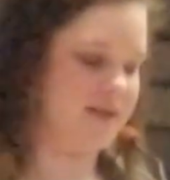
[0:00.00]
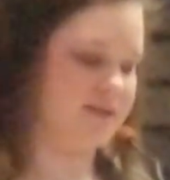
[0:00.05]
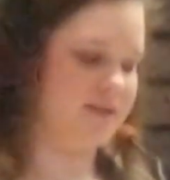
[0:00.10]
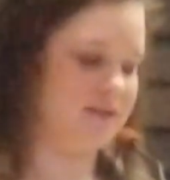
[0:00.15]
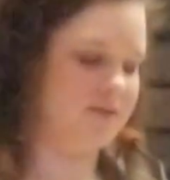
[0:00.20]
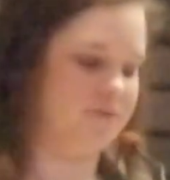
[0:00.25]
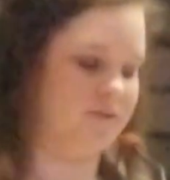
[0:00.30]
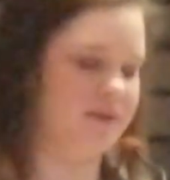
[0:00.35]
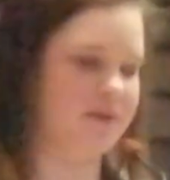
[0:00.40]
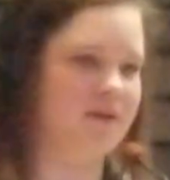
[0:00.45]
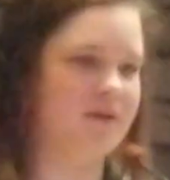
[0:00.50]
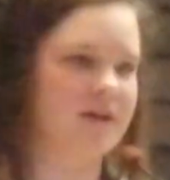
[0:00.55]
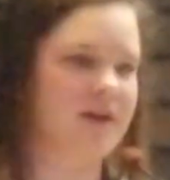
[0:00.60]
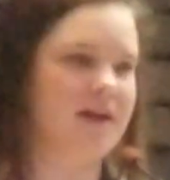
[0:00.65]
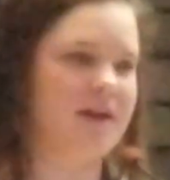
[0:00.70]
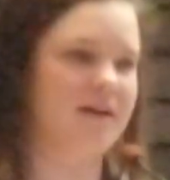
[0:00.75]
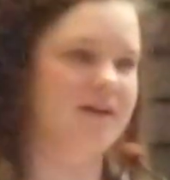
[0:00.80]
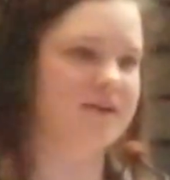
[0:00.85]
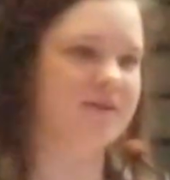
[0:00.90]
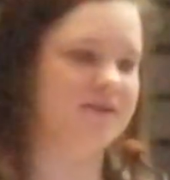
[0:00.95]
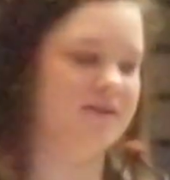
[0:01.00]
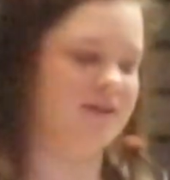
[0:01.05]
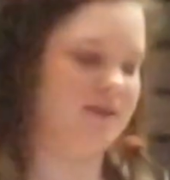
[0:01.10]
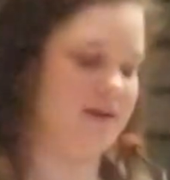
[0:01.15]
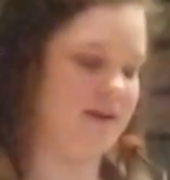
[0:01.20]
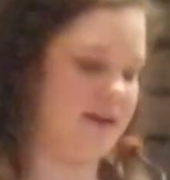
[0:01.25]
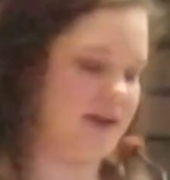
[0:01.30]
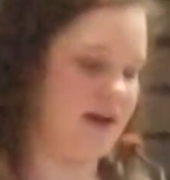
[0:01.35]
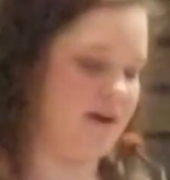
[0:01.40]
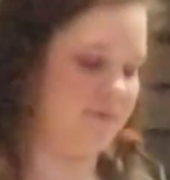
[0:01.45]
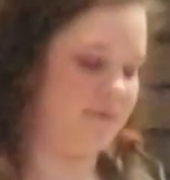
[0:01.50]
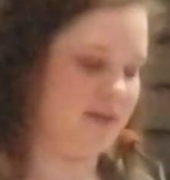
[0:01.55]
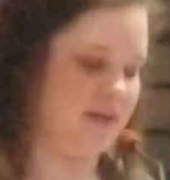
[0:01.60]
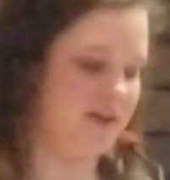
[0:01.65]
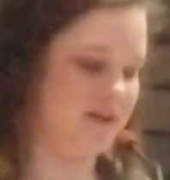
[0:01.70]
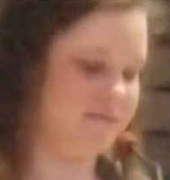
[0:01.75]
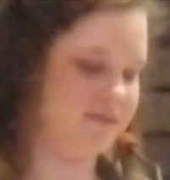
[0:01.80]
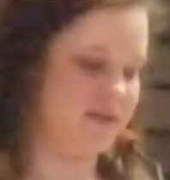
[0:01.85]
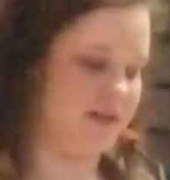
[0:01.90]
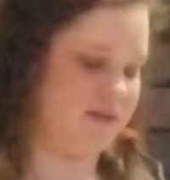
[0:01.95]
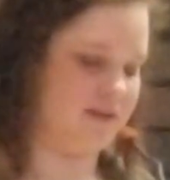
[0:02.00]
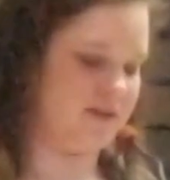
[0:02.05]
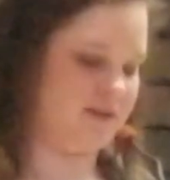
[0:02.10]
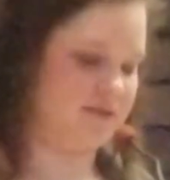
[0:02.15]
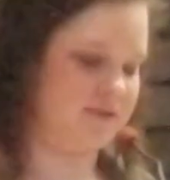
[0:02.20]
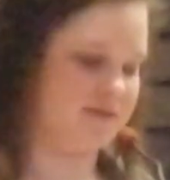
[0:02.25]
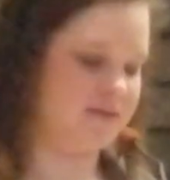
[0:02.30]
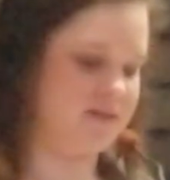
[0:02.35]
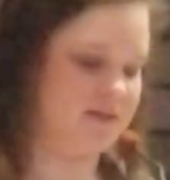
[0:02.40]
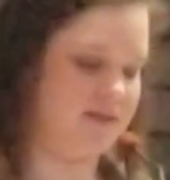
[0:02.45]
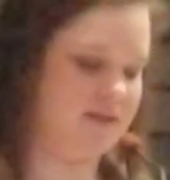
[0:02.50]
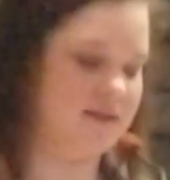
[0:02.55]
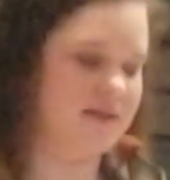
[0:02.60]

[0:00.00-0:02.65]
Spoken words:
to do with our character and how we loved others,